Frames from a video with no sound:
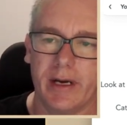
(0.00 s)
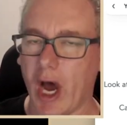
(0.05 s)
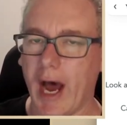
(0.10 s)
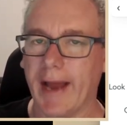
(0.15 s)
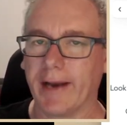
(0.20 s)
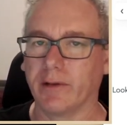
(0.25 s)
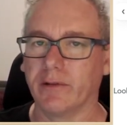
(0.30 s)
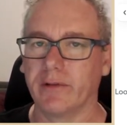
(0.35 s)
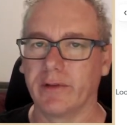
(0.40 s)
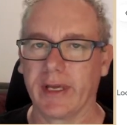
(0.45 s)

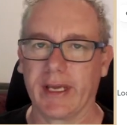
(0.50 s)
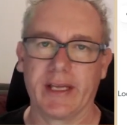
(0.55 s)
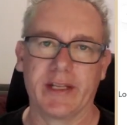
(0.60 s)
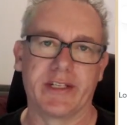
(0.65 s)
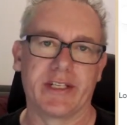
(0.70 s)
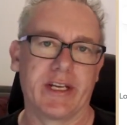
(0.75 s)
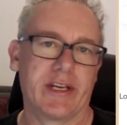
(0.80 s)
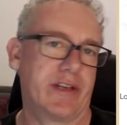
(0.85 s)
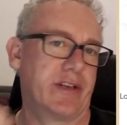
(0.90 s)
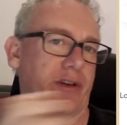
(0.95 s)
title
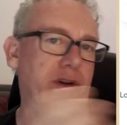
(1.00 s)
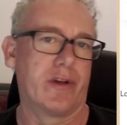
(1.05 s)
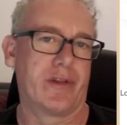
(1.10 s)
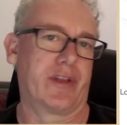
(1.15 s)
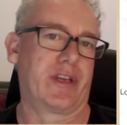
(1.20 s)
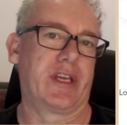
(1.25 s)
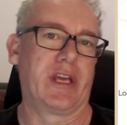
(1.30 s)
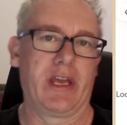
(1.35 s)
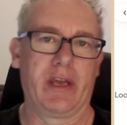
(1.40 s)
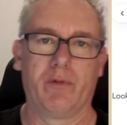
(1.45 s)
is that you
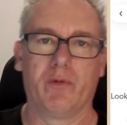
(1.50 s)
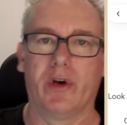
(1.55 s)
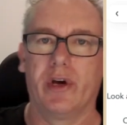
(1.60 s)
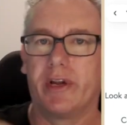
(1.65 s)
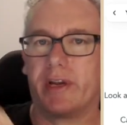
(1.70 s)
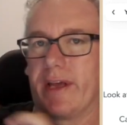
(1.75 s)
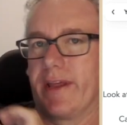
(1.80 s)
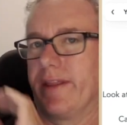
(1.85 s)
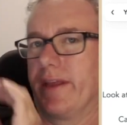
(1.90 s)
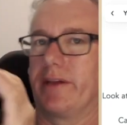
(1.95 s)
got the
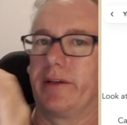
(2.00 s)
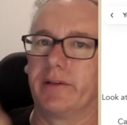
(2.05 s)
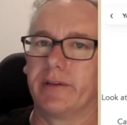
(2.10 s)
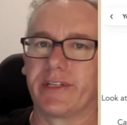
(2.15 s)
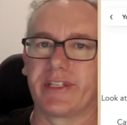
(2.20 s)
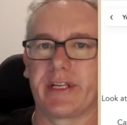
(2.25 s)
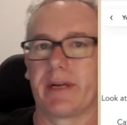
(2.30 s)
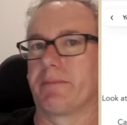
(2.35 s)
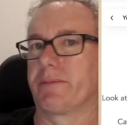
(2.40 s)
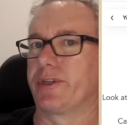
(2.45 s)
keyword and
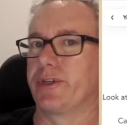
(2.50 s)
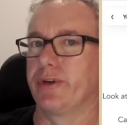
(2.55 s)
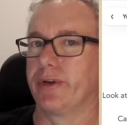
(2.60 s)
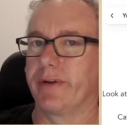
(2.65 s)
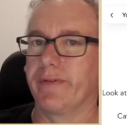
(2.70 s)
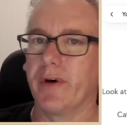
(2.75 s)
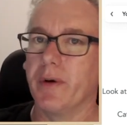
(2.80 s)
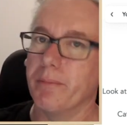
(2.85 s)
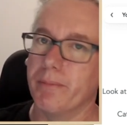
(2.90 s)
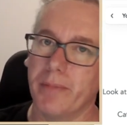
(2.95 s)
then some
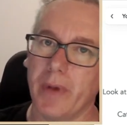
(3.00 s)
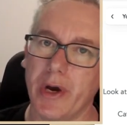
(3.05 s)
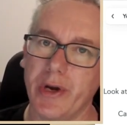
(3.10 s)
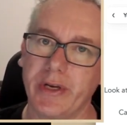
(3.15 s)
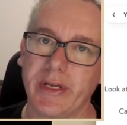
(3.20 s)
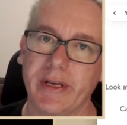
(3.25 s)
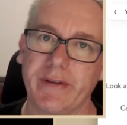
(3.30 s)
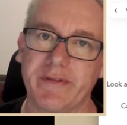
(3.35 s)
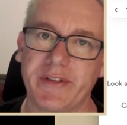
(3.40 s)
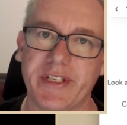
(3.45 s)
sort of a
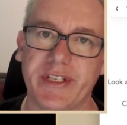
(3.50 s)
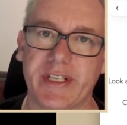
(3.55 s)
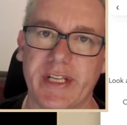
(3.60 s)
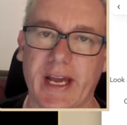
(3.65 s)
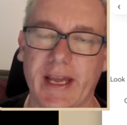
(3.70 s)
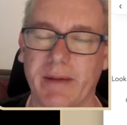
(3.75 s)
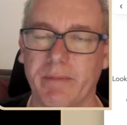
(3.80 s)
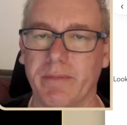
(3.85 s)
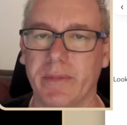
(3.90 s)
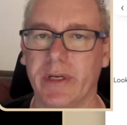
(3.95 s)
motive
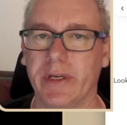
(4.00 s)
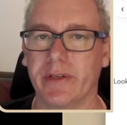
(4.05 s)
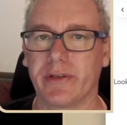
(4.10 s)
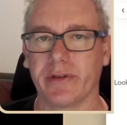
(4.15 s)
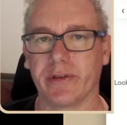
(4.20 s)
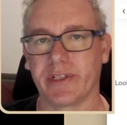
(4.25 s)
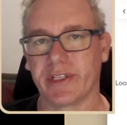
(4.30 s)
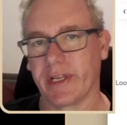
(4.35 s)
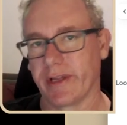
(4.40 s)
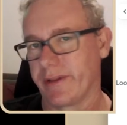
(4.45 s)

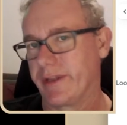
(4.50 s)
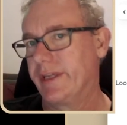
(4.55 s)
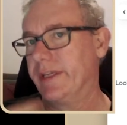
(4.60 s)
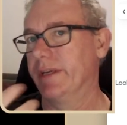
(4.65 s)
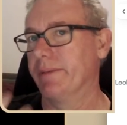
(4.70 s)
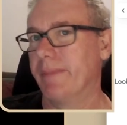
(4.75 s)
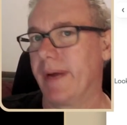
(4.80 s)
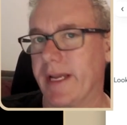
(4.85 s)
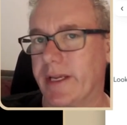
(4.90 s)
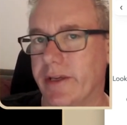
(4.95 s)
statement or
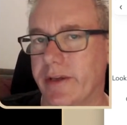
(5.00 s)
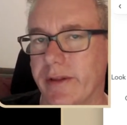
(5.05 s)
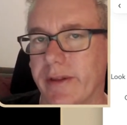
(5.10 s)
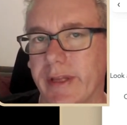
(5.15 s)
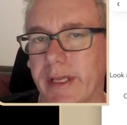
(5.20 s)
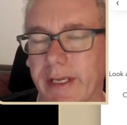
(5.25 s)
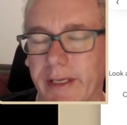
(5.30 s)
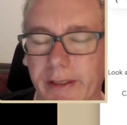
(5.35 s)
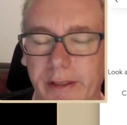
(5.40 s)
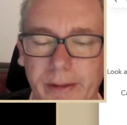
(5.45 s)
something to make
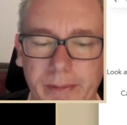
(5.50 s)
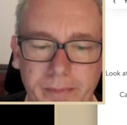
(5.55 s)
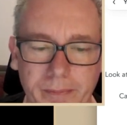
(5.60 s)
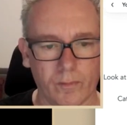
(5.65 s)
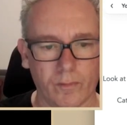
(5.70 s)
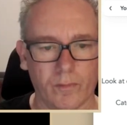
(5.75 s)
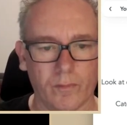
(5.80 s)
you think.